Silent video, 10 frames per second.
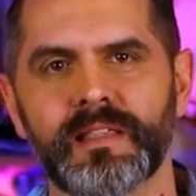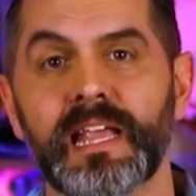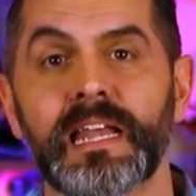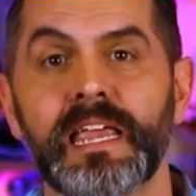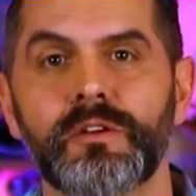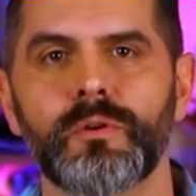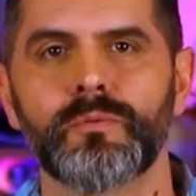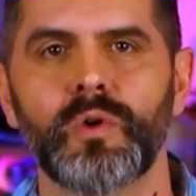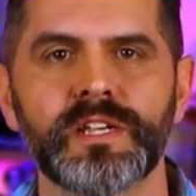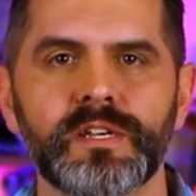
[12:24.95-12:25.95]
Like an
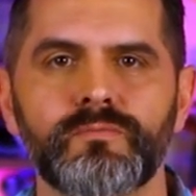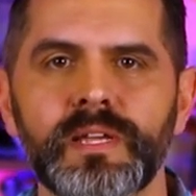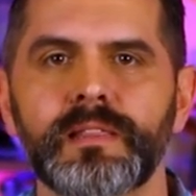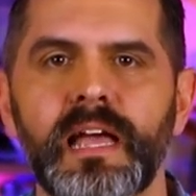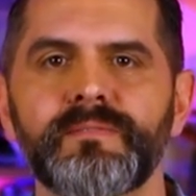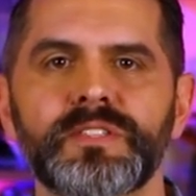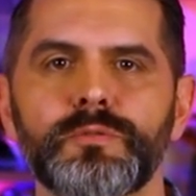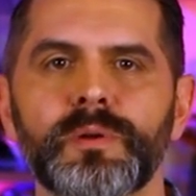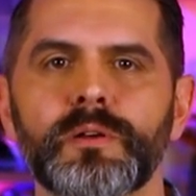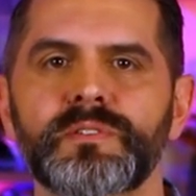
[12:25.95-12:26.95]
8-year-old watching real live
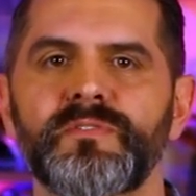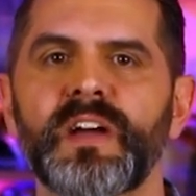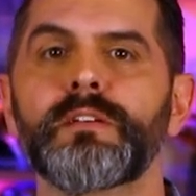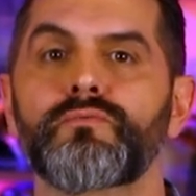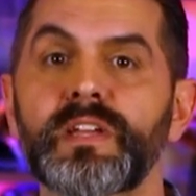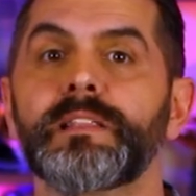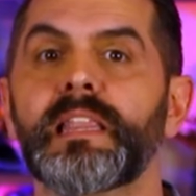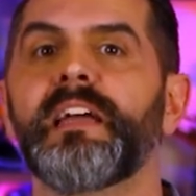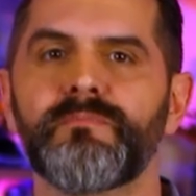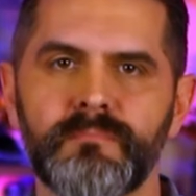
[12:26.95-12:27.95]
superheroes fight real
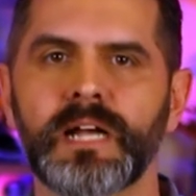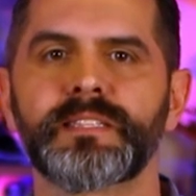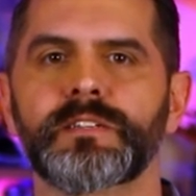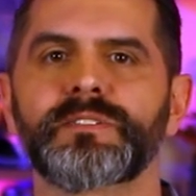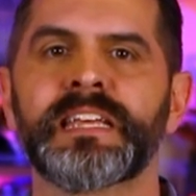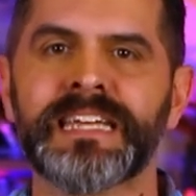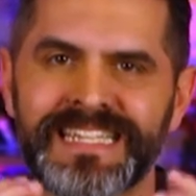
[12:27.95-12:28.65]
live monsters,